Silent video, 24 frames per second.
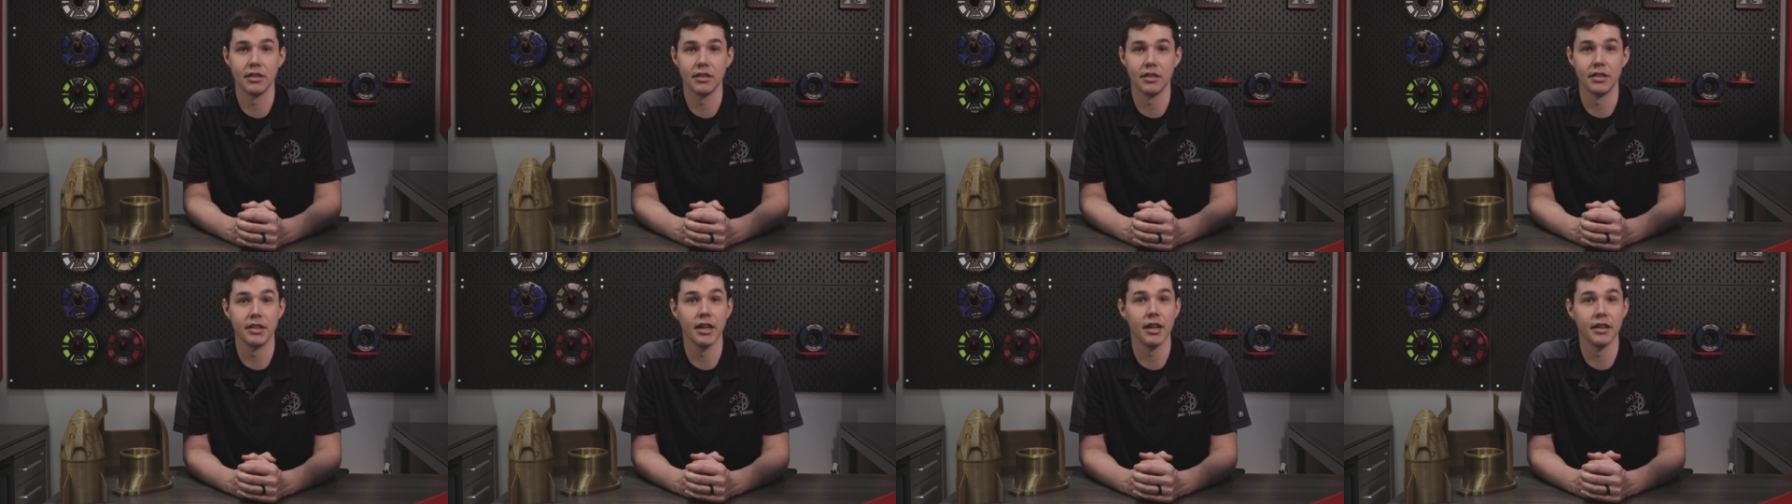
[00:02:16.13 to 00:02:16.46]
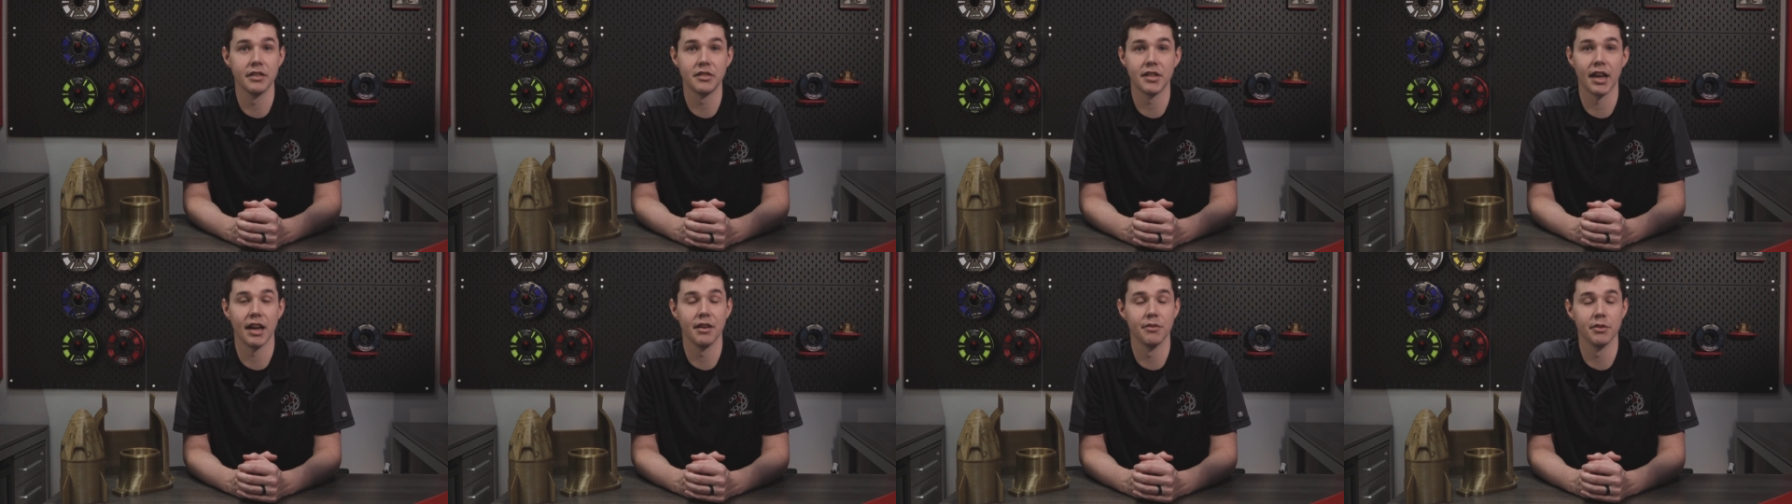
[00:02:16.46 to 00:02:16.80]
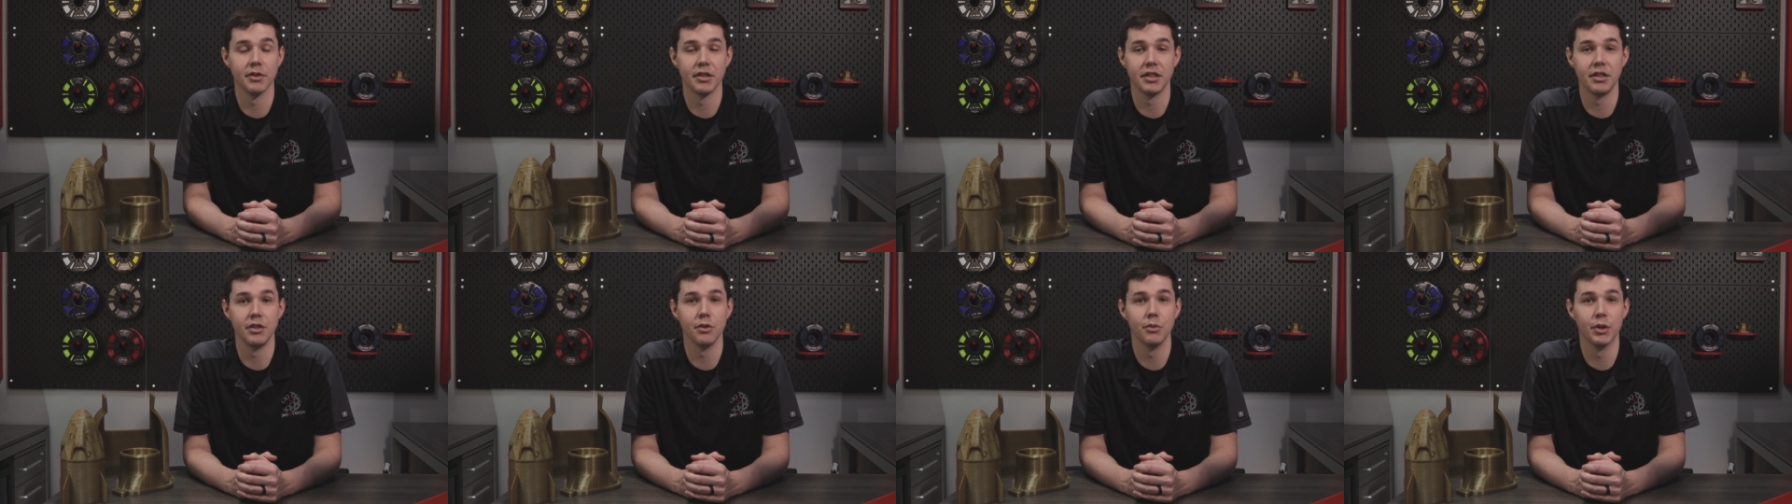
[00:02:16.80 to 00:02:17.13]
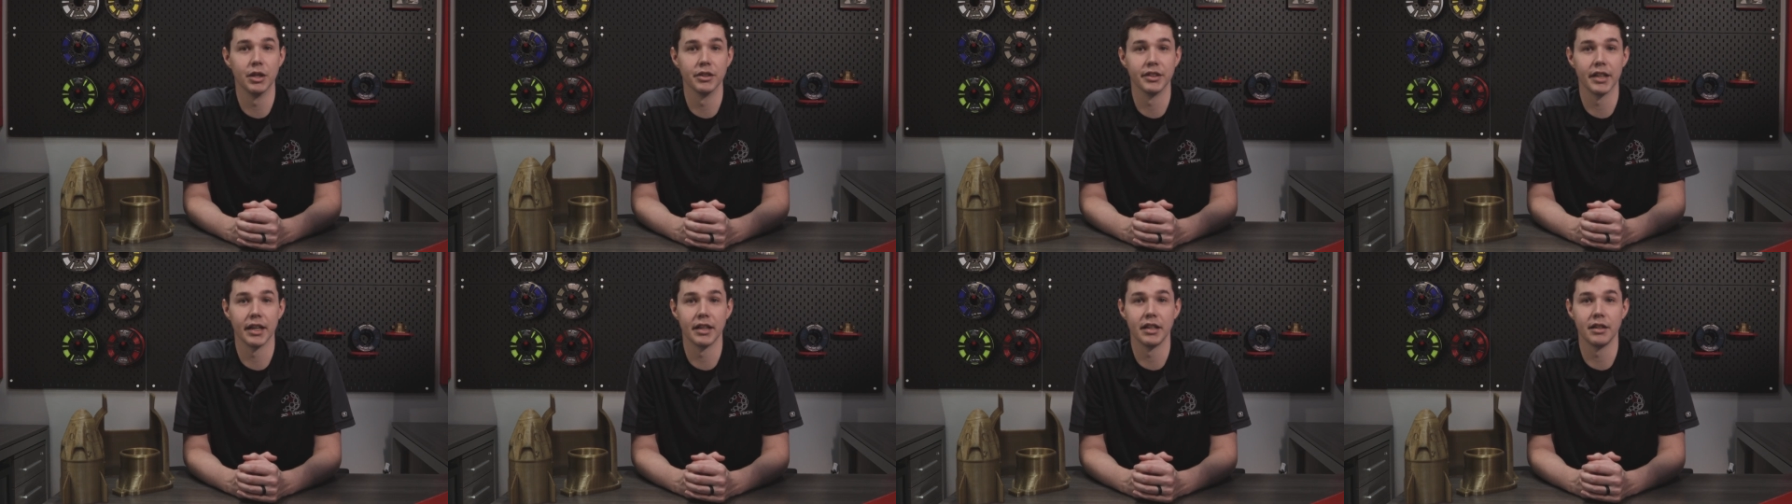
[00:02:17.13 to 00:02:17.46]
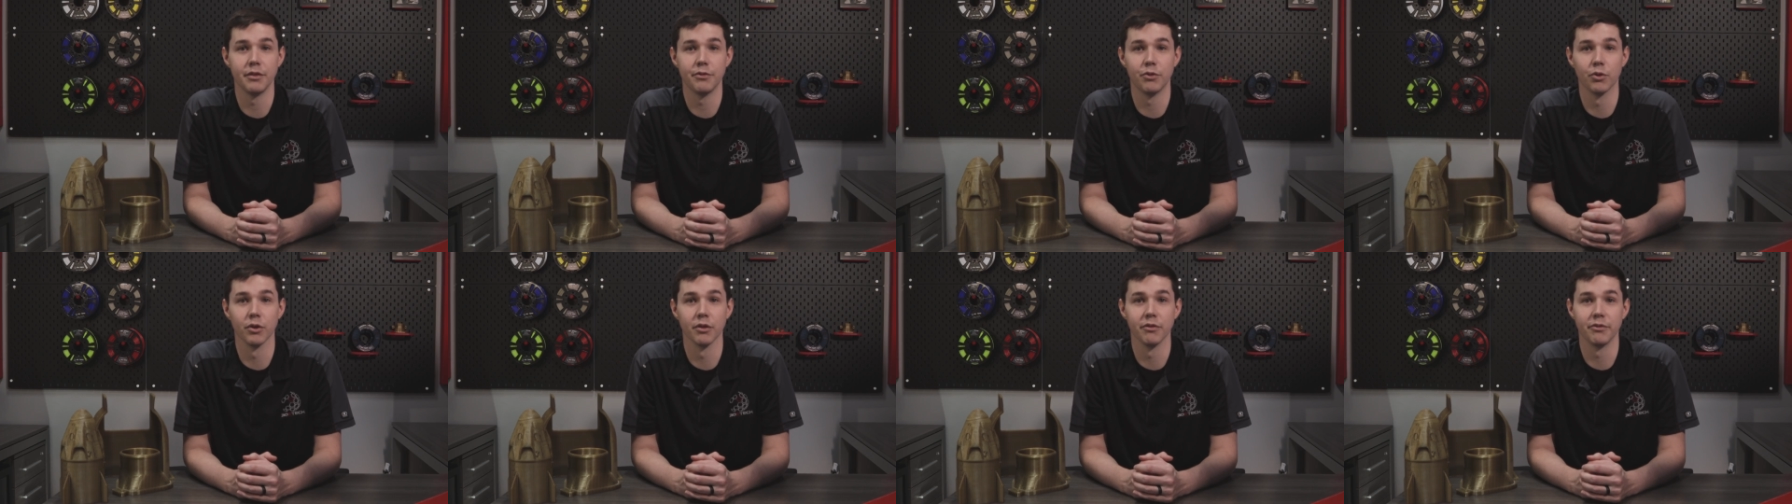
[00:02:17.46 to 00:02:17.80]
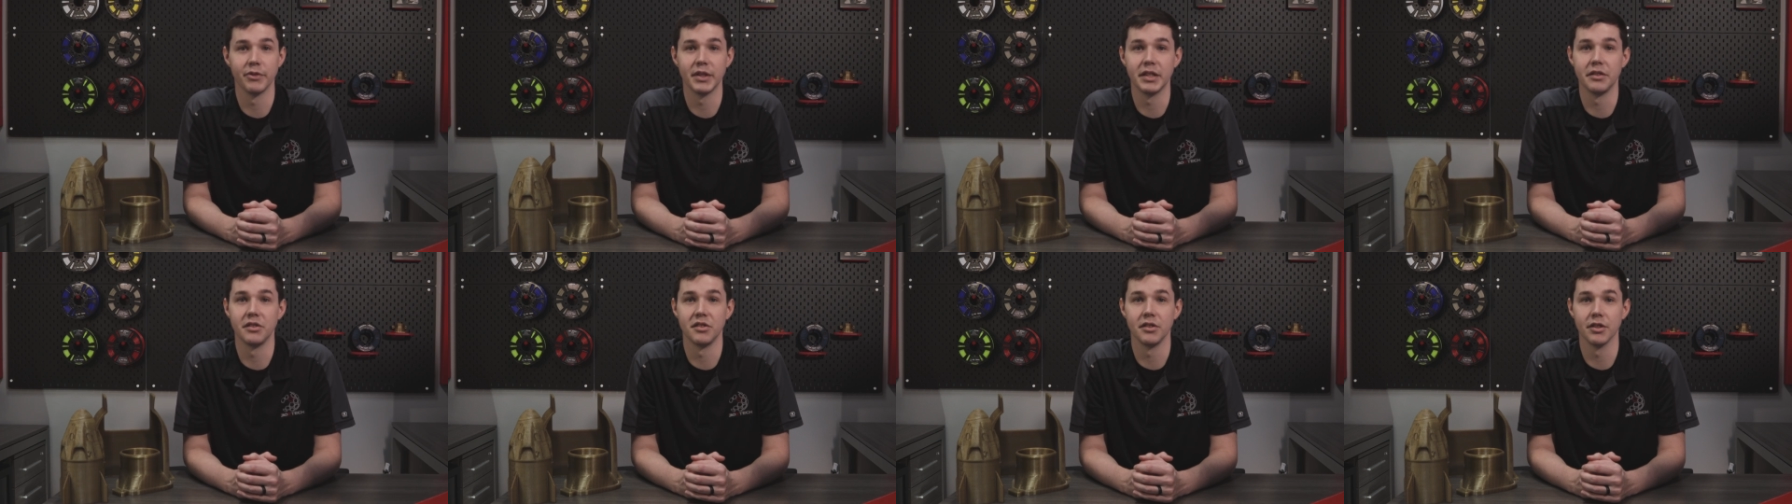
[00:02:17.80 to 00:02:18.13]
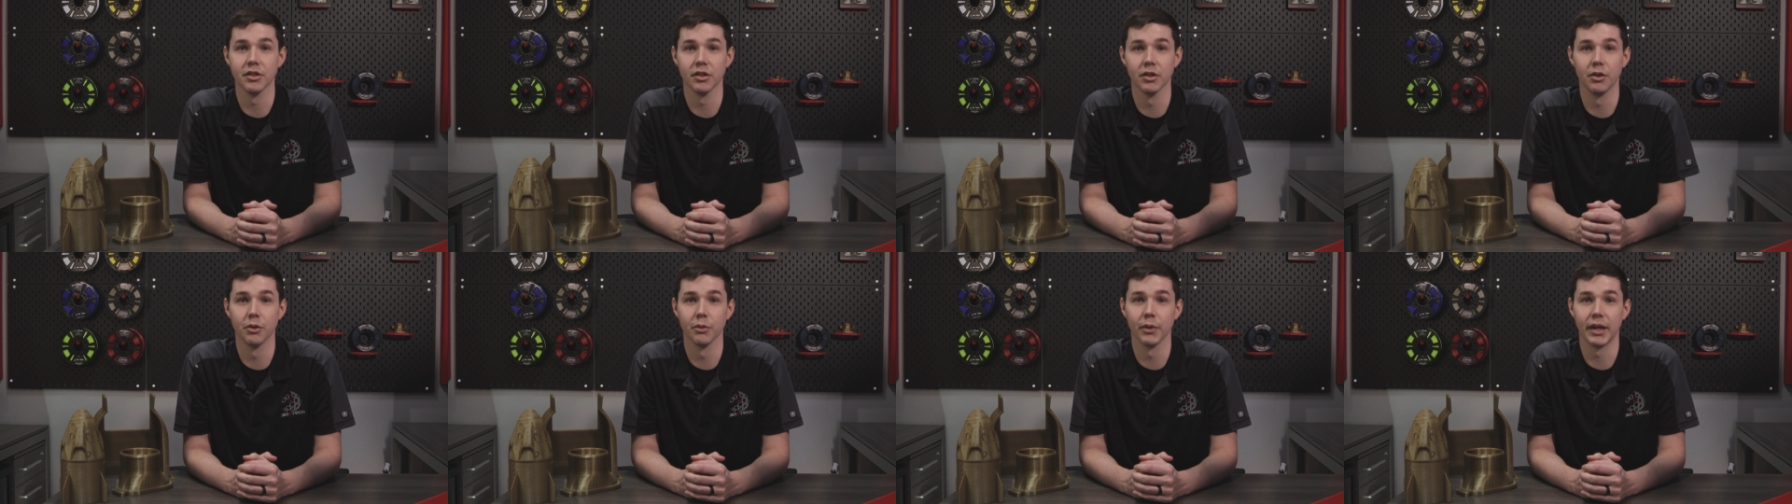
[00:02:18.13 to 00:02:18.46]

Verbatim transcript: does have a UL94V0